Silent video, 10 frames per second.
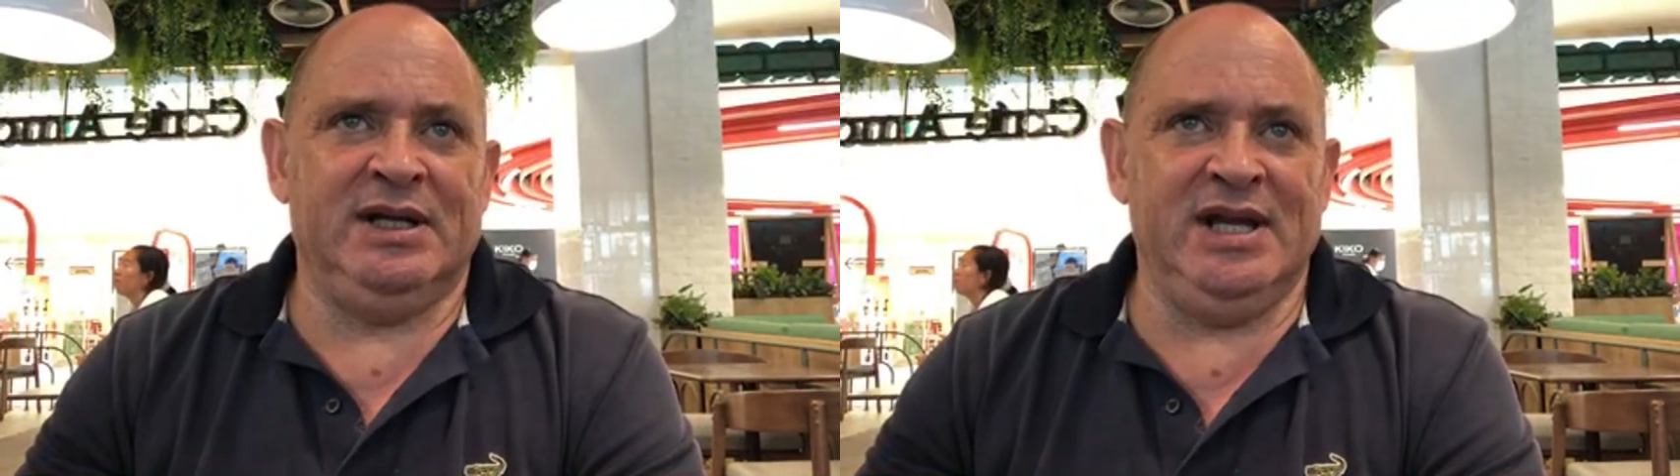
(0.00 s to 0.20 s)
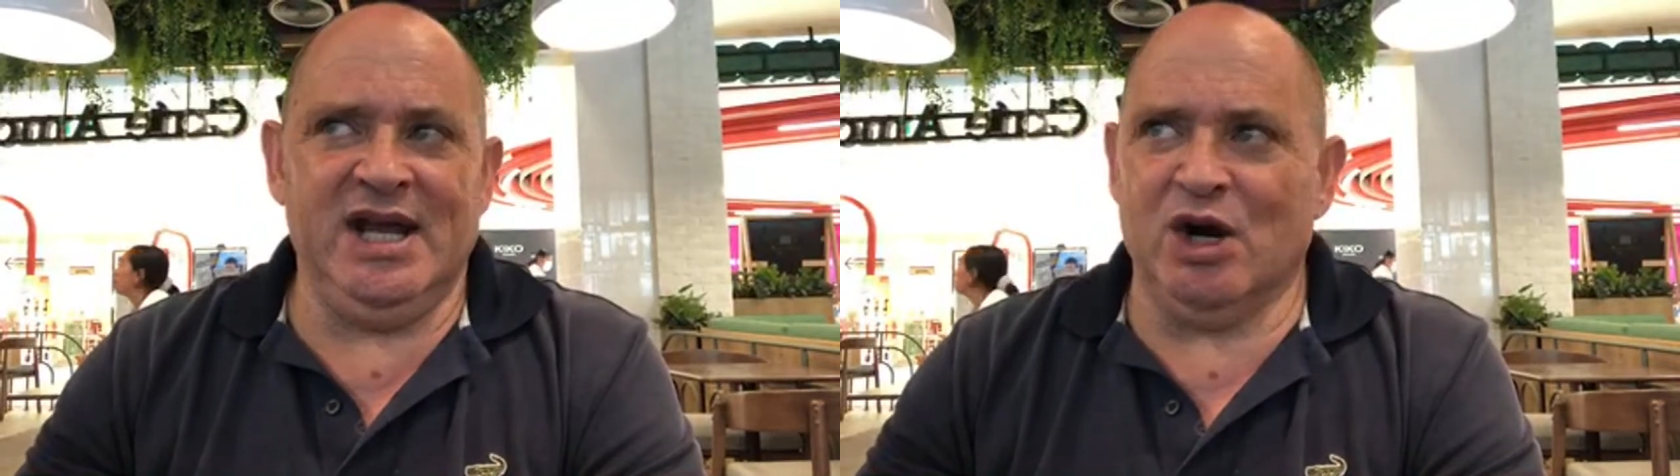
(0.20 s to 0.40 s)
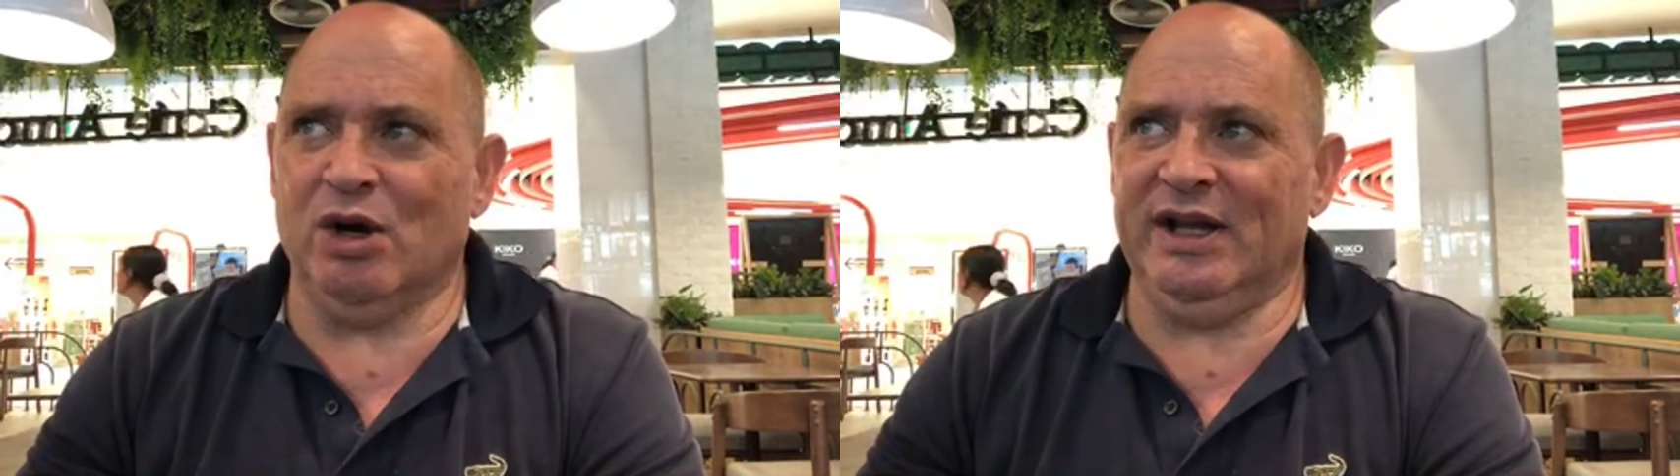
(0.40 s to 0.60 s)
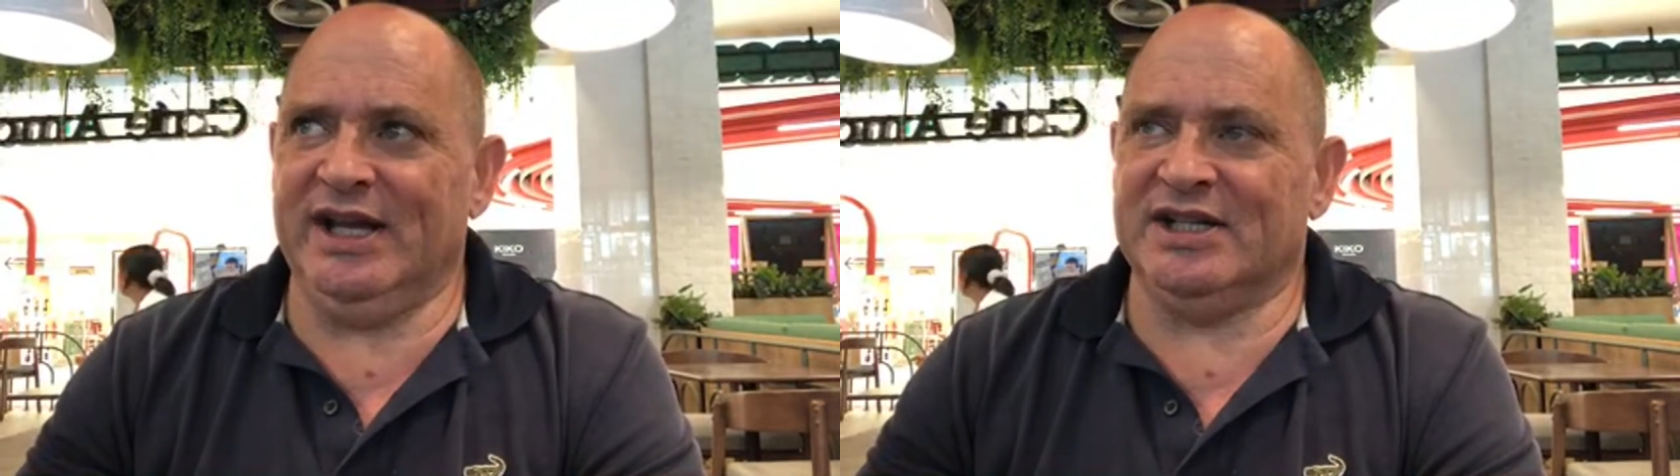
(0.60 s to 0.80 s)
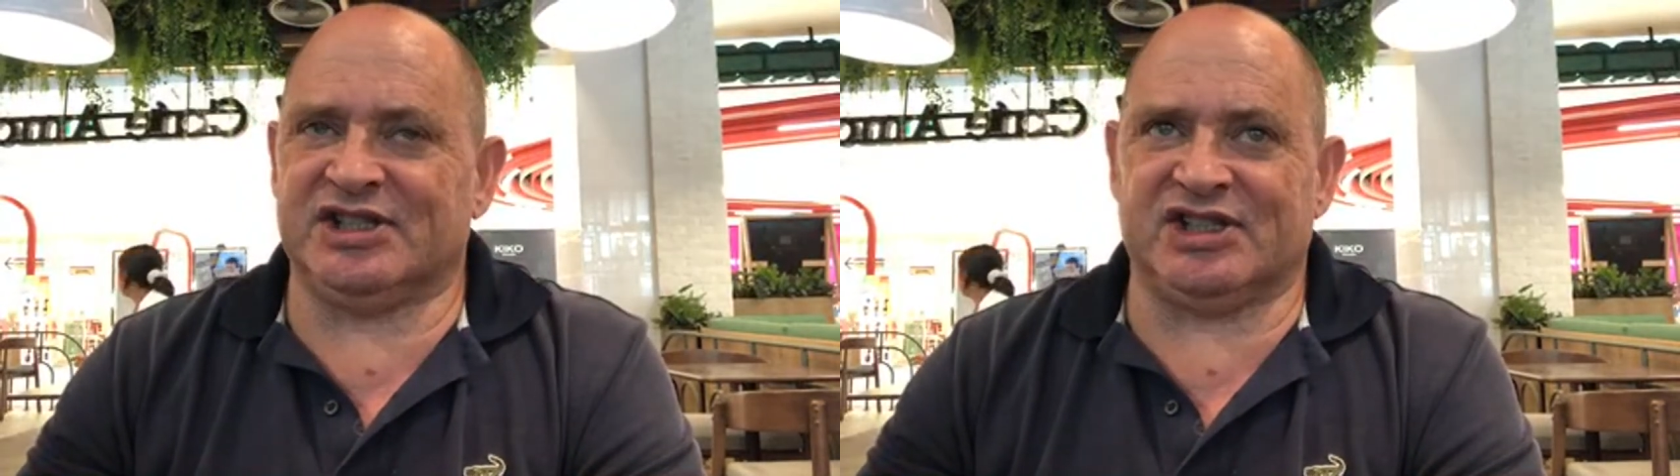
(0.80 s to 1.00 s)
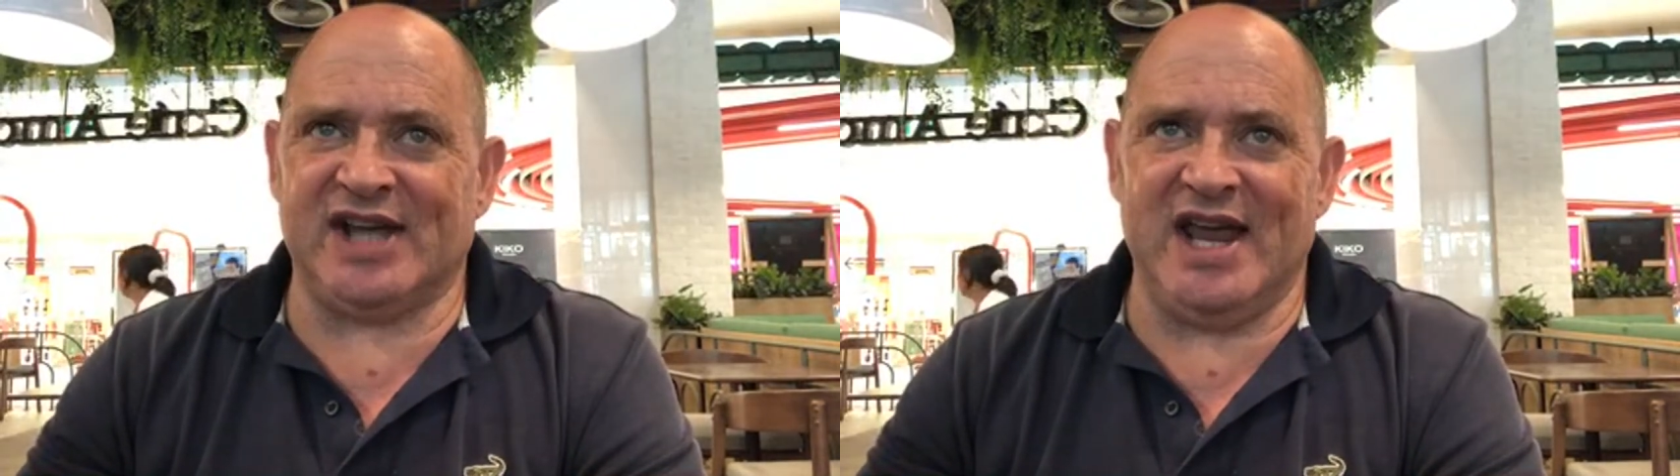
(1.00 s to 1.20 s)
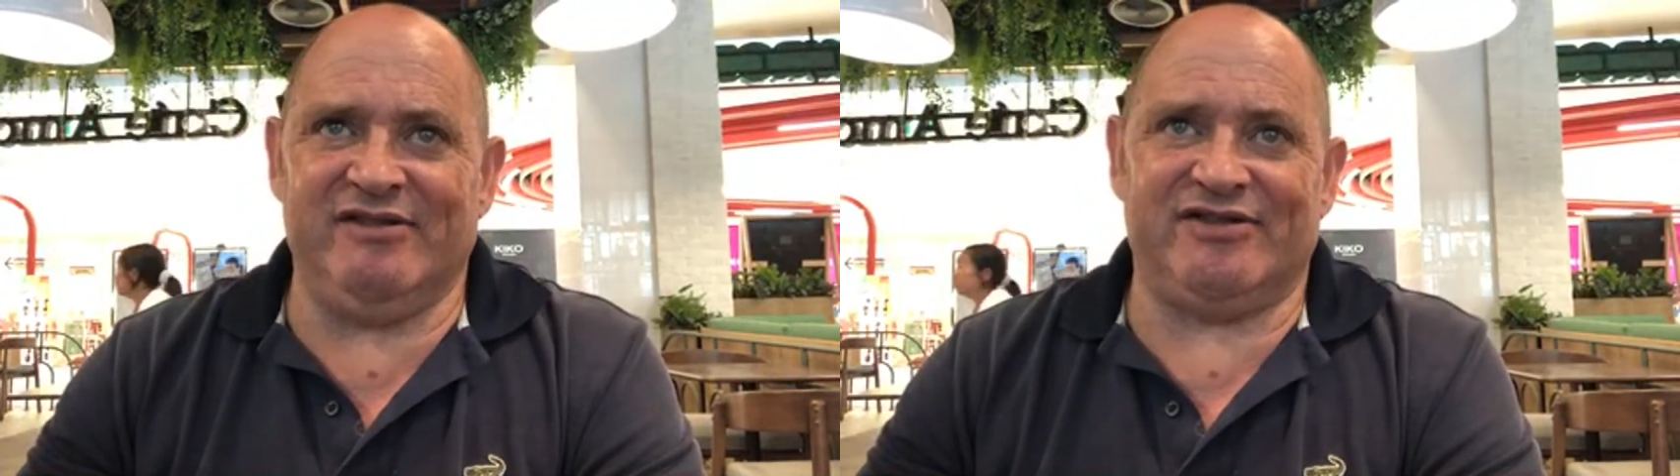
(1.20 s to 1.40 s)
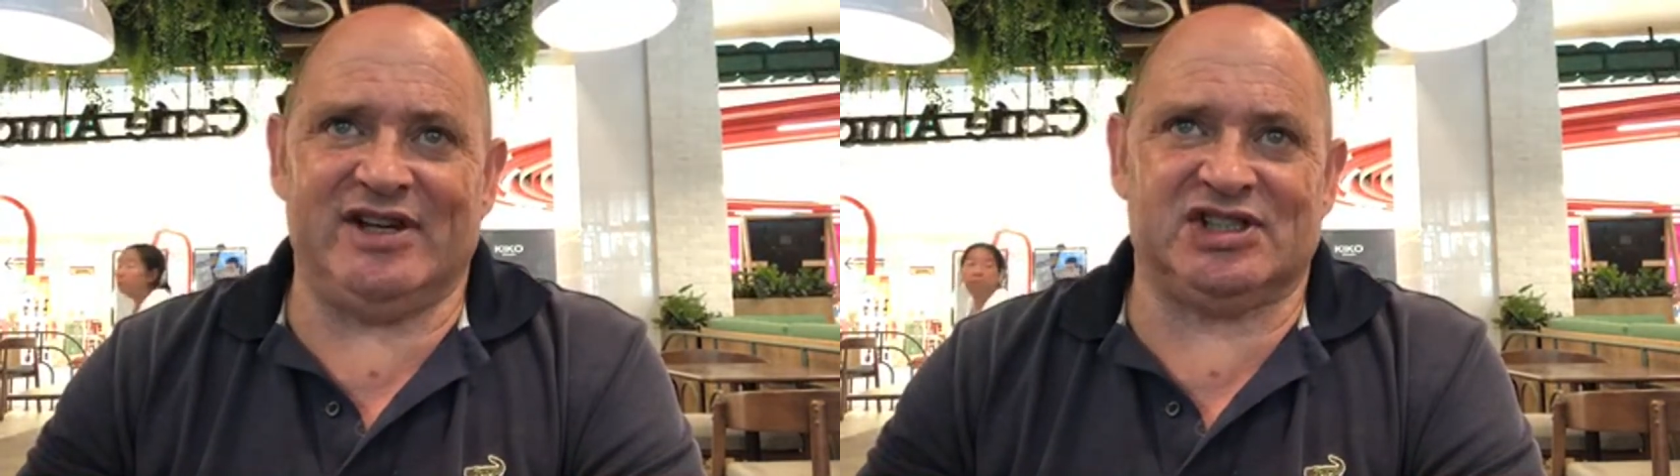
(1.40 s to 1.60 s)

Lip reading: nearly as safe